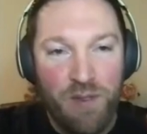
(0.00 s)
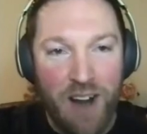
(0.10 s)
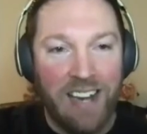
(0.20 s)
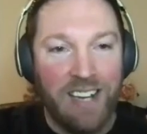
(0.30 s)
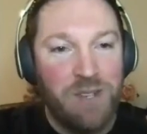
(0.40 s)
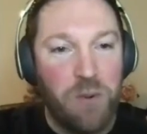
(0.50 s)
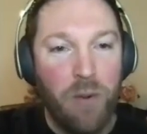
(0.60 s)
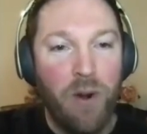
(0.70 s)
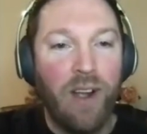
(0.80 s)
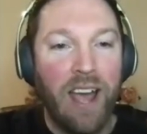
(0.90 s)
France,
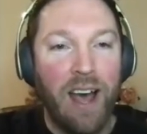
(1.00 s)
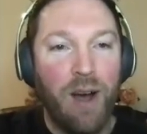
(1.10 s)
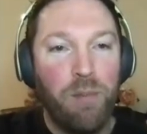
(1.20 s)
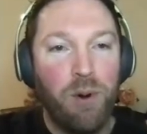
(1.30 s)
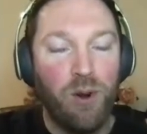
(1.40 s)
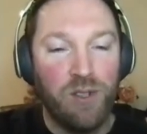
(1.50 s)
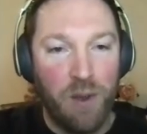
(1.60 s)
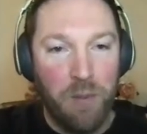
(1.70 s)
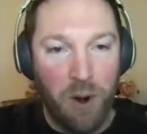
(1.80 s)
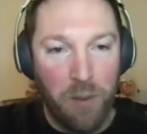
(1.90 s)
we will get Paul's
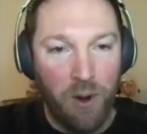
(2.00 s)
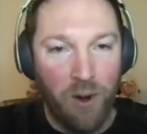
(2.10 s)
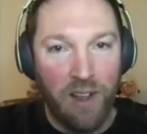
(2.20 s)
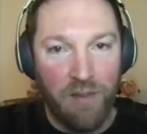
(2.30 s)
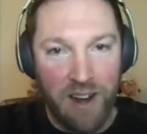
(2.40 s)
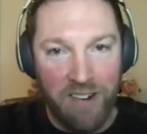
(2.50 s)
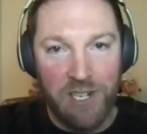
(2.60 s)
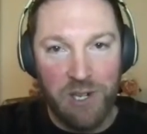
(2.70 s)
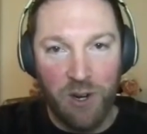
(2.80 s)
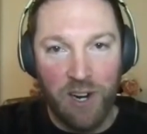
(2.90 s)
view more importantly
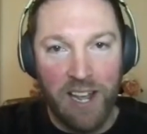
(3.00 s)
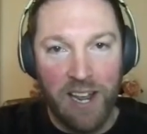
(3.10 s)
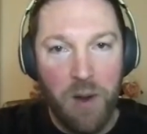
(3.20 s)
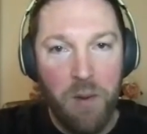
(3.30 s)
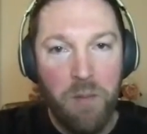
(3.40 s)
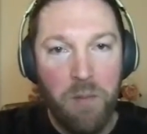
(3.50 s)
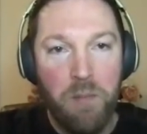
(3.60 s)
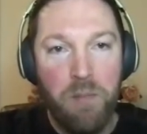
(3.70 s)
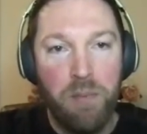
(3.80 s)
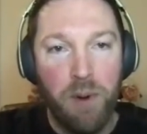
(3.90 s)
very shortly. Yes.
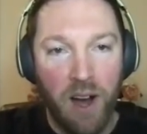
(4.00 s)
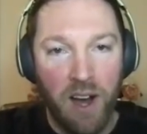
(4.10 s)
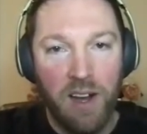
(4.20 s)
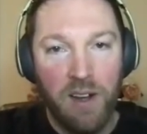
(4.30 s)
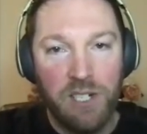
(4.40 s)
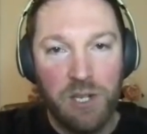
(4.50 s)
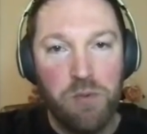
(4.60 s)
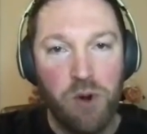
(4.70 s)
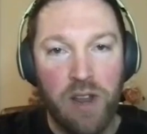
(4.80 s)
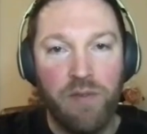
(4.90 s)
But
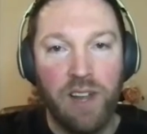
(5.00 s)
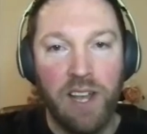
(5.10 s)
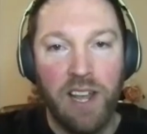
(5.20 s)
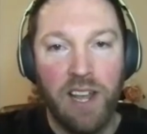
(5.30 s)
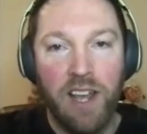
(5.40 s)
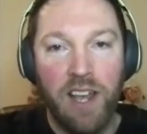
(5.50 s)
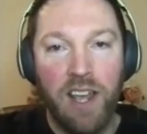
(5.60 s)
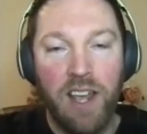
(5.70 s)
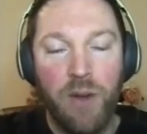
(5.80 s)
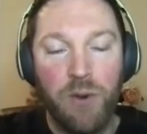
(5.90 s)
just briefly,
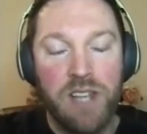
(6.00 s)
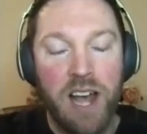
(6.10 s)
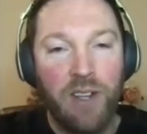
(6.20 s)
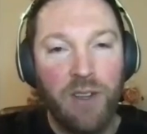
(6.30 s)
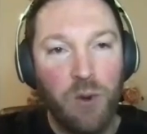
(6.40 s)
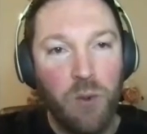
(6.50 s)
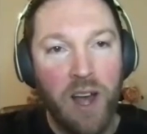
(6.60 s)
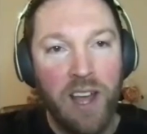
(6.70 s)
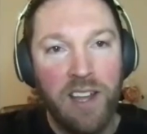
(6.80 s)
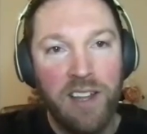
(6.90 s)
was that a good
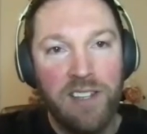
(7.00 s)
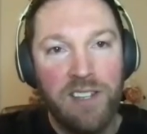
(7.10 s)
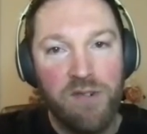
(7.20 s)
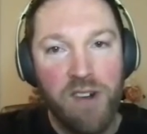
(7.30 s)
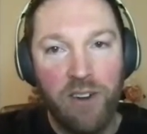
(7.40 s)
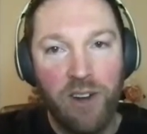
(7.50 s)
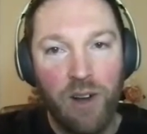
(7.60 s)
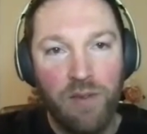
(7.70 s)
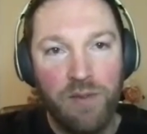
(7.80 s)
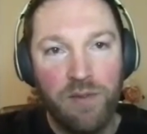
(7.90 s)
way to round
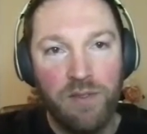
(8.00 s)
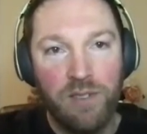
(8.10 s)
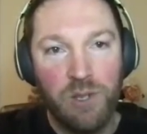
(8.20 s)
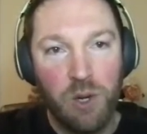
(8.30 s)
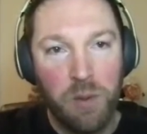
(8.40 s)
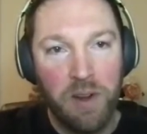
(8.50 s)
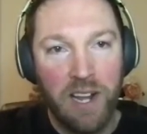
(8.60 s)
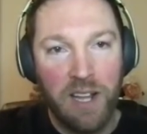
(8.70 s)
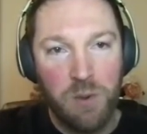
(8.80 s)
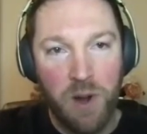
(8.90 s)
off the tournament
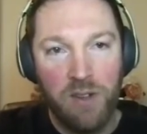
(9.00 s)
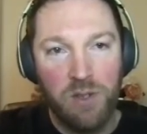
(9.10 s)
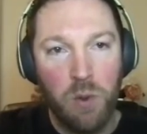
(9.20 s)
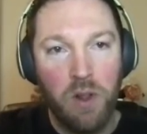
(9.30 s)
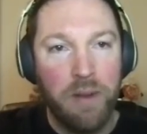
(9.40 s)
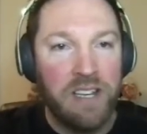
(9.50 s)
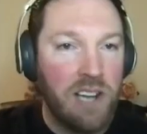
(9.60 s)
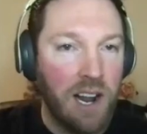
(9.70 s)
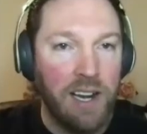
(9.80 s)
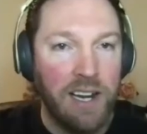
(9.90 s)
against Wales, or will they be
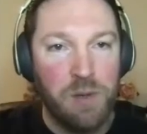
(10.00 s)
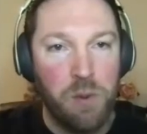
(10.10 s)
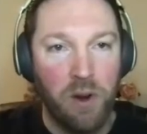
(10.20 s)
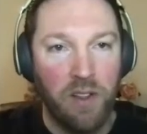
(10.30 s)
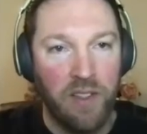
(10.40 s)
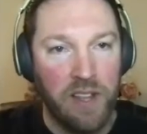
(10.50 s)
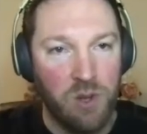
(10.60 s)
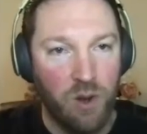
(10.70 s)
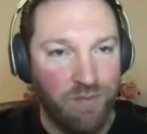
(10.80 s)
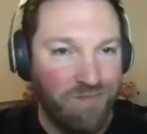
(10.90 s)
slightly disappointed that they
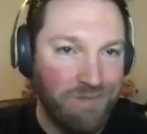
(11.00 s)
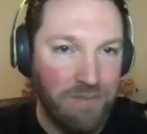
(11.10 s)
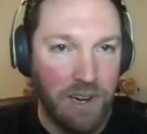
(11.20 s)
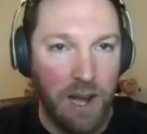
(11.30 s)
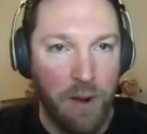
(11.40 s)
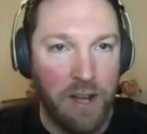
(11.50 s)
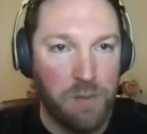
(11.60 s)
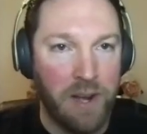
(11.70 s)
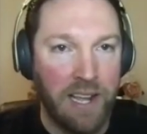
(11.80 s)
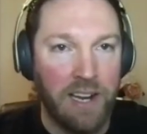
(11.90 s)
sort of let
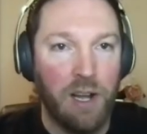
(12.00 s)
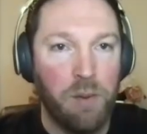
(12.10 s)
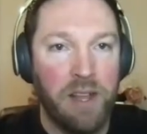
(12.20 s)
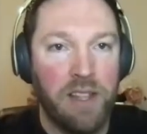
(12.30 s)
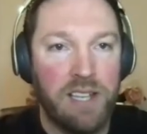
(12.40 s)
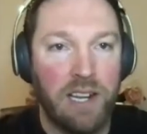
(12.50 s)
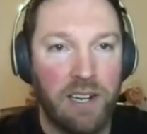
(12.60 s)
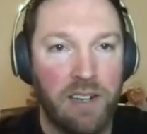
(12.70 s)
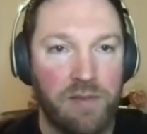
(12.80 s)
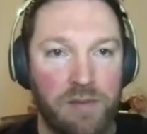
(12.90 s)
Wales back in a little bit in the
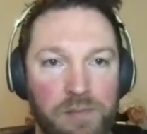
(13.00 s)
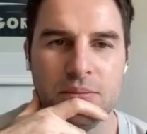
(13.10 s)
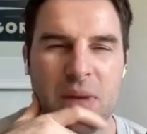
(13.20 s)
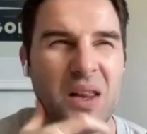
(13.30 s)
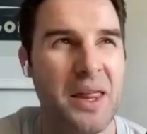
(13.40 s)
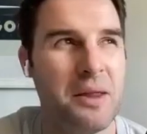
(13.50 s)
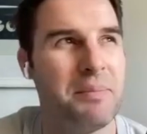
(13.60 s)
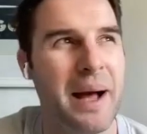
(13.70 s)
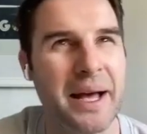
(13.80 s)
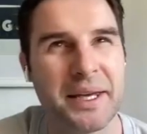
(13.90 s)
second half. Well, I'll let them
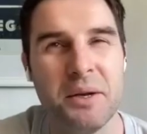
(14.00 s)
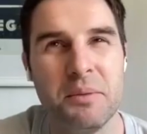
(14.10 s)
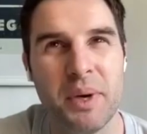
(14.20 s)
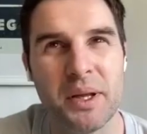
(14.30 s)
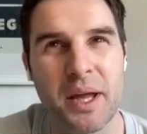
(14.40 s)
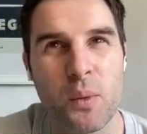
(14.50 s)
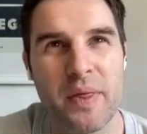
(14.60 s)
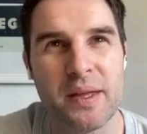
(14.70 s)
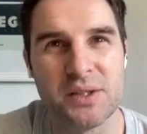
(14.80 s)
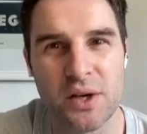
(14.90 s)
back in, but like
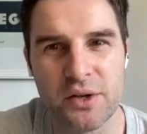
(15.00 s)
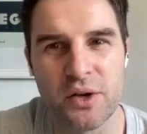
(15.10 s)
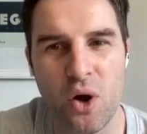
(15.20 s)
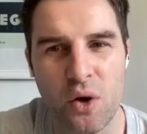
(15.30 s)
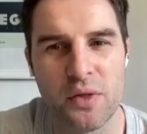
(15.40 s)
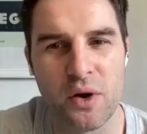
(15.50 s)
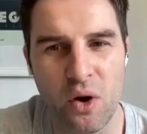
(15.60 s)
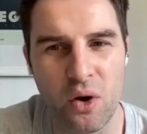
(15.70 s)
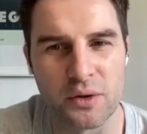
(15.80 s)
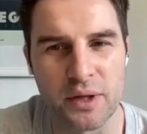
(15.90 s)
when they turn it on, they're
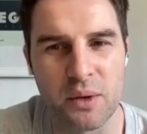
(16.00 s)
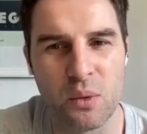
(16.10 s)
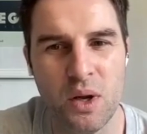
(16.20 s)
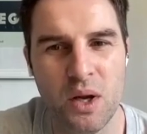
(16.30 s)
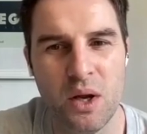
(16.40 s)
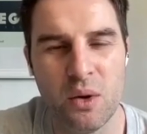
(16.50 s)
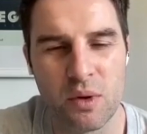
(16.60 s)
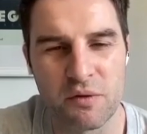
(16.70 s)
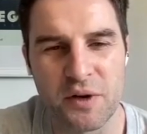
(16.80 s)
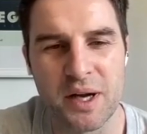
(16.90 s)
on. Like
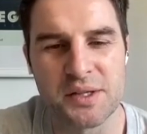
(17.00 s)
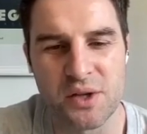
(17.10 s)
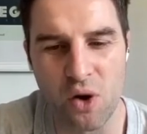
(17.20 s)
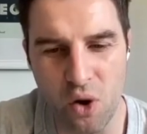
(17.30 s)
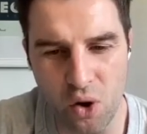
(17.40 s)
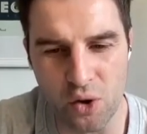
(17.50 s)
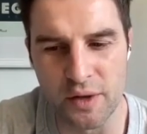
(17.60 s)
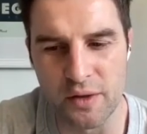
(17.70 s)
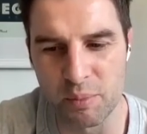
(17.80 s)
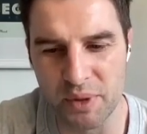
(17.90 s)
when France are on
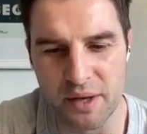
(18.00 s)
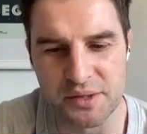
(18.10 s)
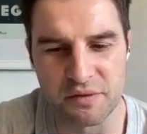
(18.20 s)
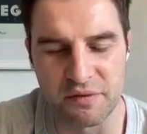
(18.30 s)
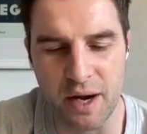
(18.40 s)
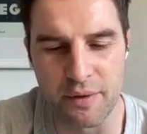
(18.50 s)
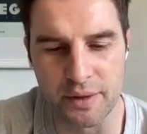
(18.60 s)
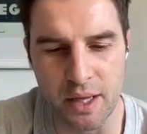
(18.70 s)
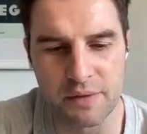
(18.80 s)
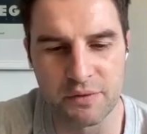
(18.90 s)
and their players are
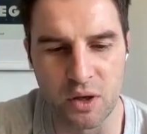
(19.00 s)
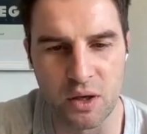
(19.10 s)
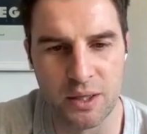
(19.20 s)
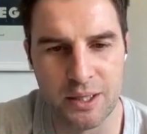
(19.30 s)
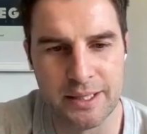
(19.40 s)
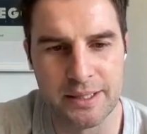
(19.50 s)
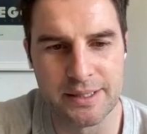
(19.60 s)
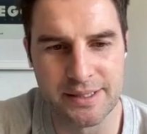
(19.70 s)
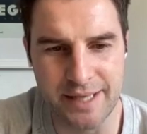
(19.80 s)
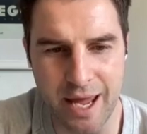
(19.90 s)
firing, like they've got
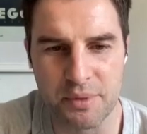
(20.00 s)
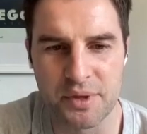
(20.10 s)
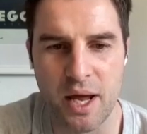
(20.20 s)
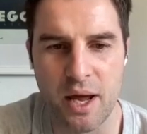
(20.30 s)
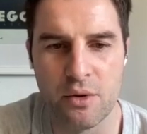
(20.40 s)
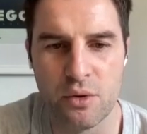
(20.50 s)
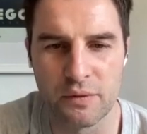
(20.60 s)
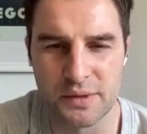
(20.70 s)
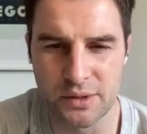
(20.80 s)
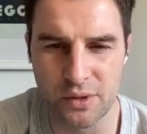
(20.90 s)
depth now
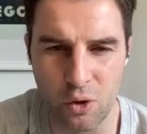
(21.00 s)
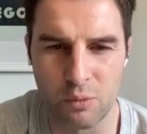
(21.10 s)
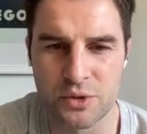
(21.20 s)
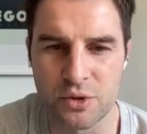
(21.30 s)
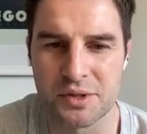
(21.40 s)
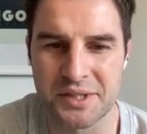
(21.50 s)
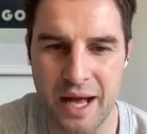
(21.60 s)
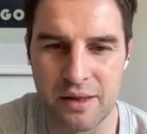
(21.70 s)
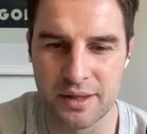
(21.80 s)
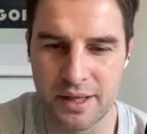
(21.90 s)
of top draw
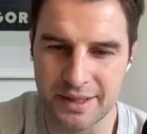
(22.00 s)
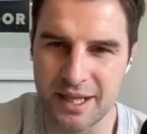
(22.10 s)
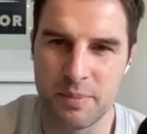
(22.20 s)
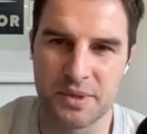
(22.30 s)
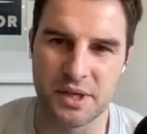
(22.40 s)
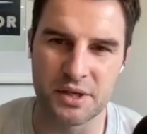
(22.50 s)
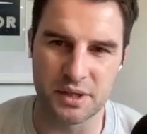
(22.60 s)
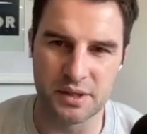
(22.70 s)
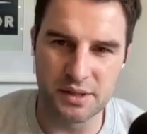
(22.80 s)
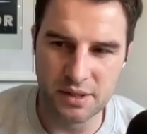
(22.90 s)
talent in key
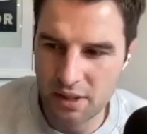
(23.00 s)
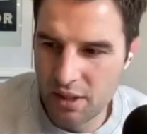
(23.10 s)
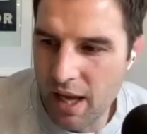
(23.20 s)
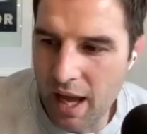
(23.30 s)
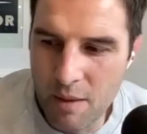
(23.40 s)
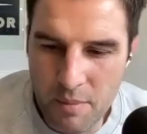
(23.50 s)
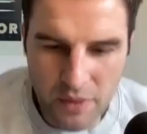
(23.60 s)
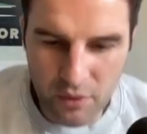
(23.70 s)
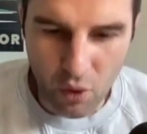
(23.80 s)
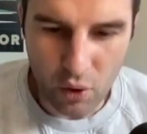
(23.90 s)
positions, um,
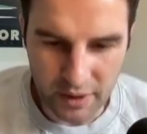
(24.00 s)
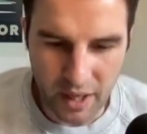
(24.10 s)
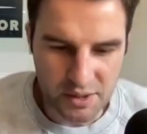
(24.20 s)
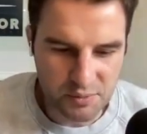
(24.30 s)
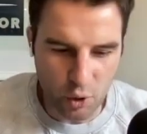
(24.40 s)
and they're organized